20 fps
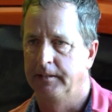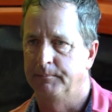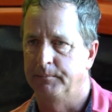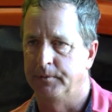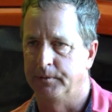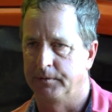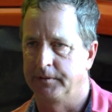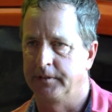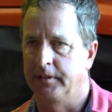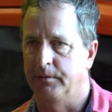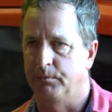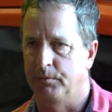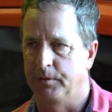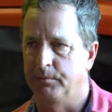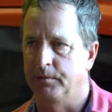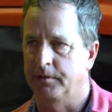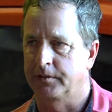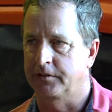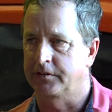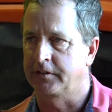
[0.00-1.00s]
But yeah, we
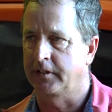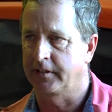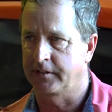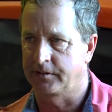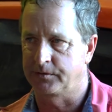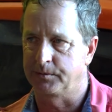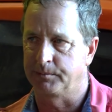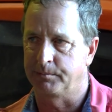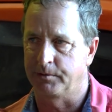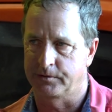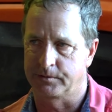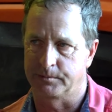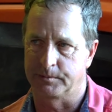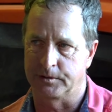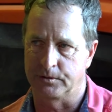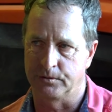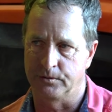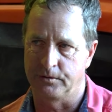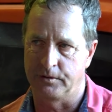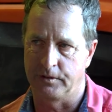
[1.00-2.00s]
worked as hard as we possibly
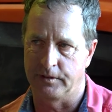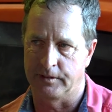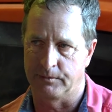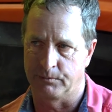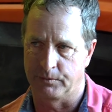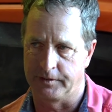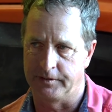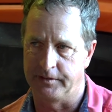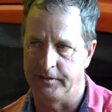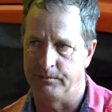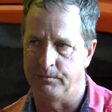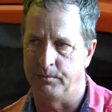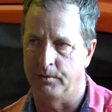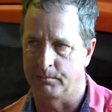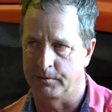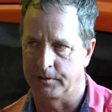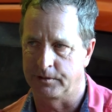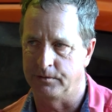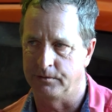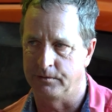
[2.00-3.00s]
could, and we did what
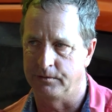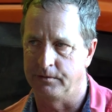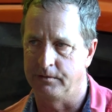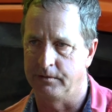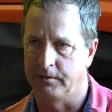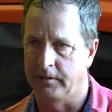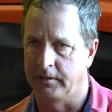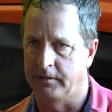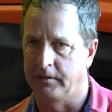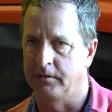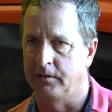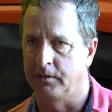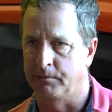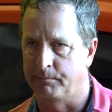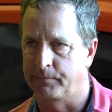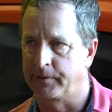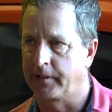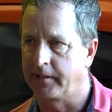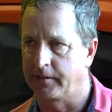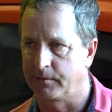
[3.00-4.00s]
we could, and I'm
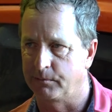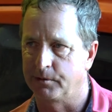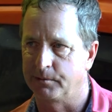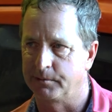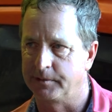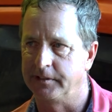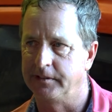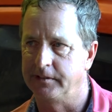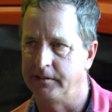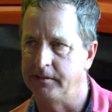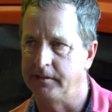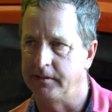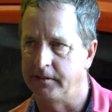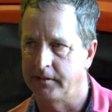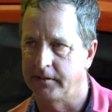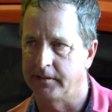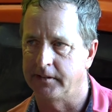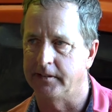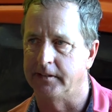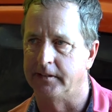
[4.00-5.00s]
proud of what we did.
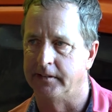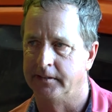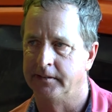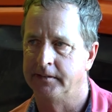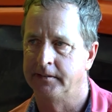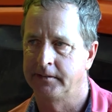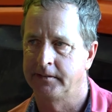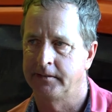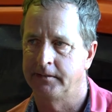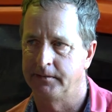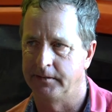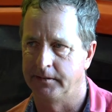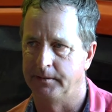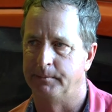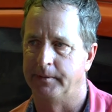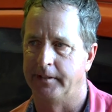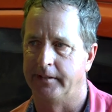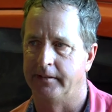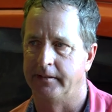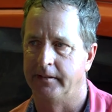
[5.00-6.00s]
Yeah, really
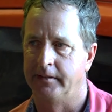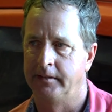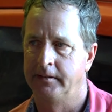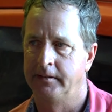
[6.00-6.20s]
proud.